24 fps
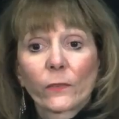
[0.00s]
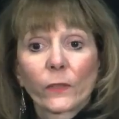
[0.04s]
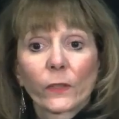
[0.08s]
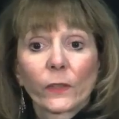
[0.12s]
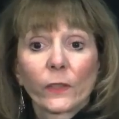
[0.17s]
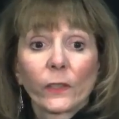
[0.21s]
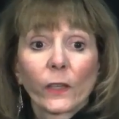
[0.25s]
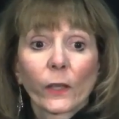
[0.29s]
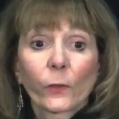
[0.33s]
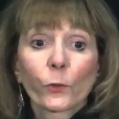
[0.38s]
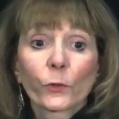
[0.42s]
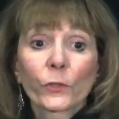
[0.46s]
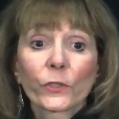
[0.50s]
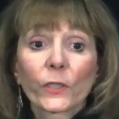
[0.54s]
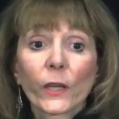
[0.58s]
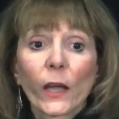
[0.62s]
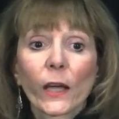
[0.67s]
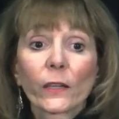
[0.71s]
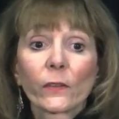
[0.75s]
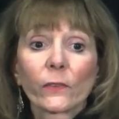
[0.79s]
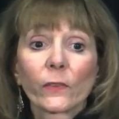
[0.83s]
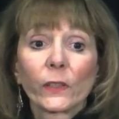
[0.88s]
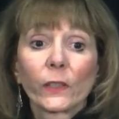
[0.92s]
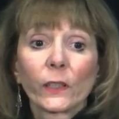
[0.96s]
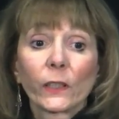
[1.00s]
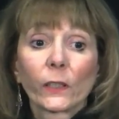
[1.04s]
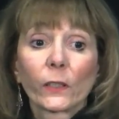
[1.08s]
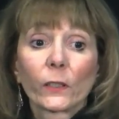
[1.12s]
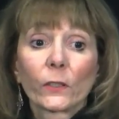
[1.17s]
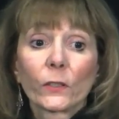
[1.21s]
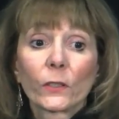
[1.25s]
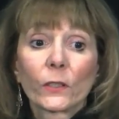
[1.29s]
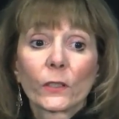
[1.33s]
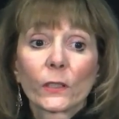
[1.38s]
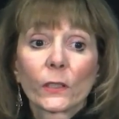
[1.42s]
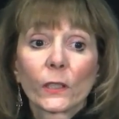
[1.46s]
of it? The other side of it
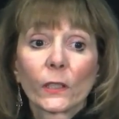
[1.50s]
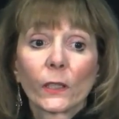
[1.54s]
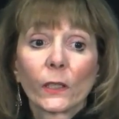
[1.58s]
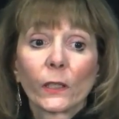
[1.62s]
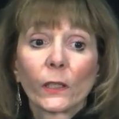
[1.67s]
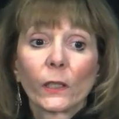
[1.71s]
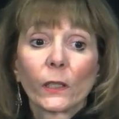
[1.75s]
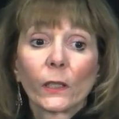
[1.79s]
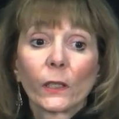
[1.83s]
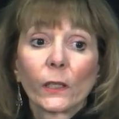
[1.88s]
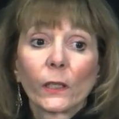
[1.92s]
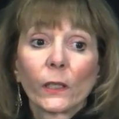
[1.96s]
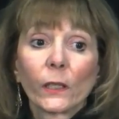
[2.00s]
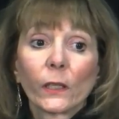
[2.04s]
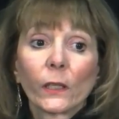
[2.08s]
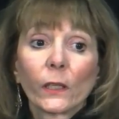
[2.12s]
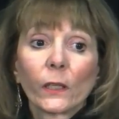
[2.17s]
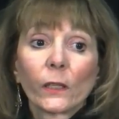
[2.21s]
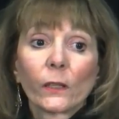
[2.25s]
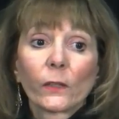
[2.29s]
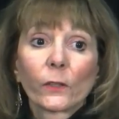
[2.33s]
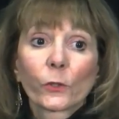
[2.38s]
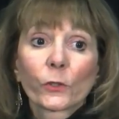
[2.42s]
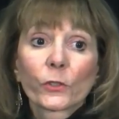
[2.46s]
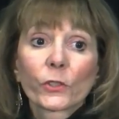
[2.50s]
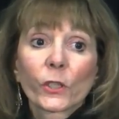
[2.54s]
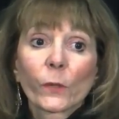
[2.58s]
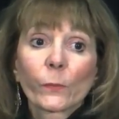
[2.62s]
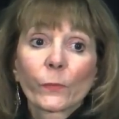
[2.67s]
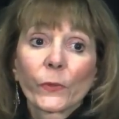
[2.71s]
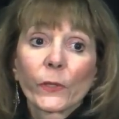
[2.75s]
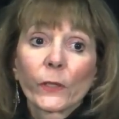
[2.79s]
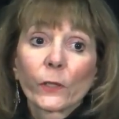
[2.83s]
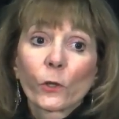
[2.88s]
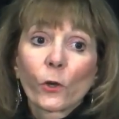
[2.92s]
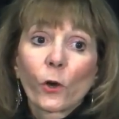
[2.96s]
is there's
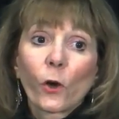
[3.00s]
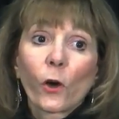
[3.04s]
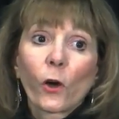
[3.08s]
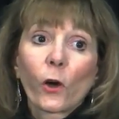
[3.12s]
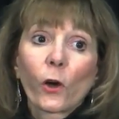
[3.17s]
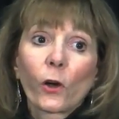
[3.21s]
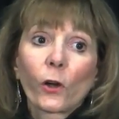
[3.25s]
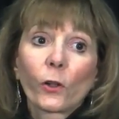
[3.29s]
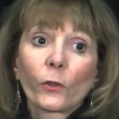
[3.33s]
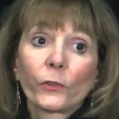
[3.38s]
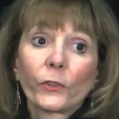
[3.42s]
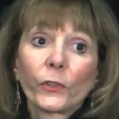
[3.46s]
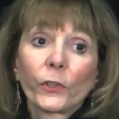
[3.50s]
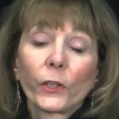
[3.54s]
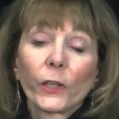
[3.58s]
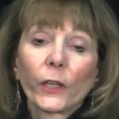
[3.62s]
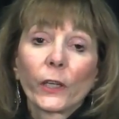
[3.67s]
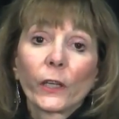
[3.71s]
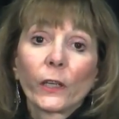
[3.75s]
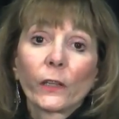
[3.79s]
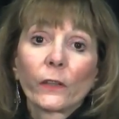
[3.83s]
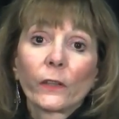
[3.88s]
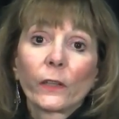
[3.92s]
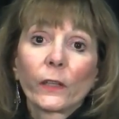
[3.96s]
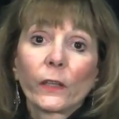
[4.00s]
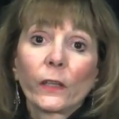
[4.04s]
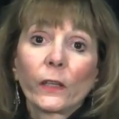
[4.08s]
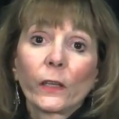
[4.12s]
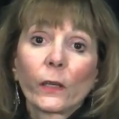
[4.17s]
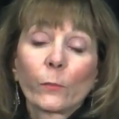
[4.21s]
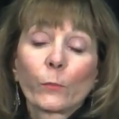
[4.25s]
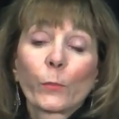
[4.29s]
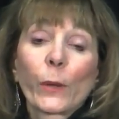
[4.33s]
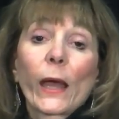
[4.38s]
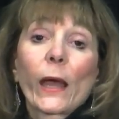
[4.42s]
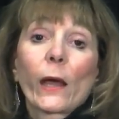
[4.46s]
something called the
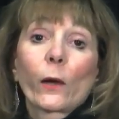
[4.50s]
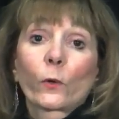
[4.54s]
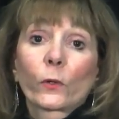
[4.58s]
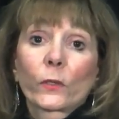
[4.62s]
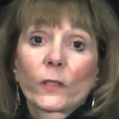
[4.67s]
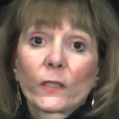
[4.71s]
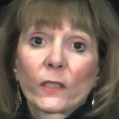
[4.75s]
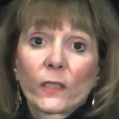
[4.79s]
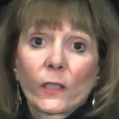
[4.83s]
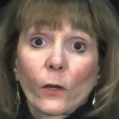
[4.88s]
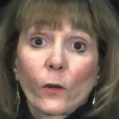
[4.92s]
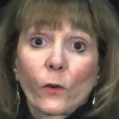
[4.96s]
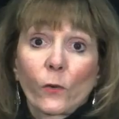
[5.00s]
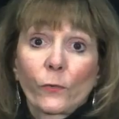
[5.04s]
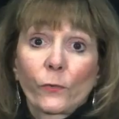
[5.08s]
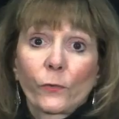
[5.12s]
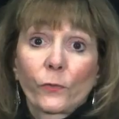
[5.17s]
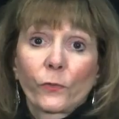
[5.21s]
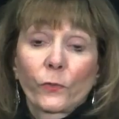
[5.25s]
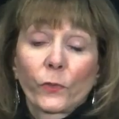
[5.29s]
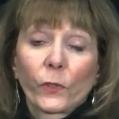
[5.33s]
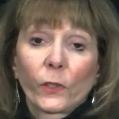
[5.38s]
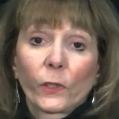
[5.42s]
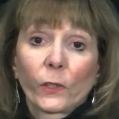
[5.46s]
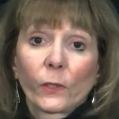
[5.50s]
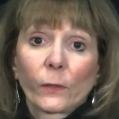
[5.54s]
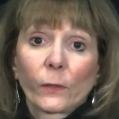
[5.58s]
empowered self.